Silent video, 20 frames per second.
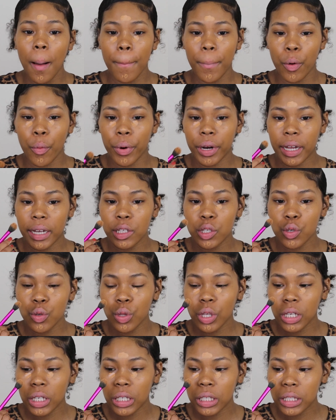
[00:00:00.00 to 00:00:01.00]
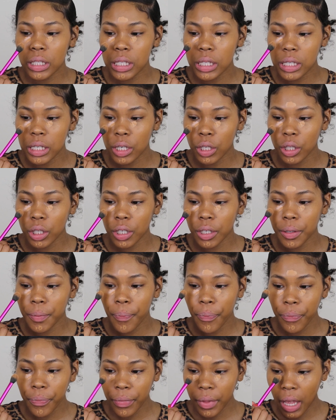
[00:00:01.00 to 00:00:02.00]
But when I do the concealer,
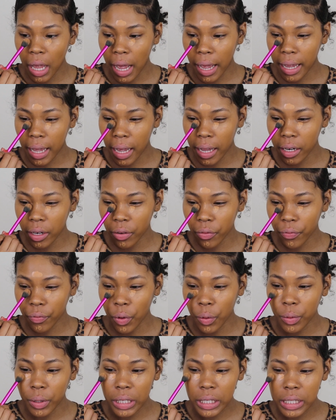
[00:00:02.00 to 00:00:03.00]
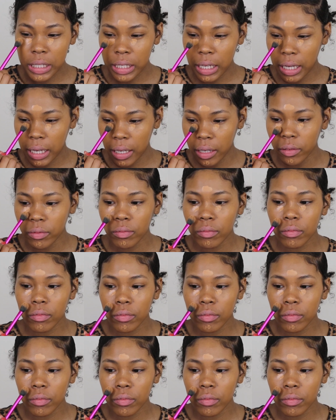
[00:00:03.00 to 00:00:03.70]
I kind of focus it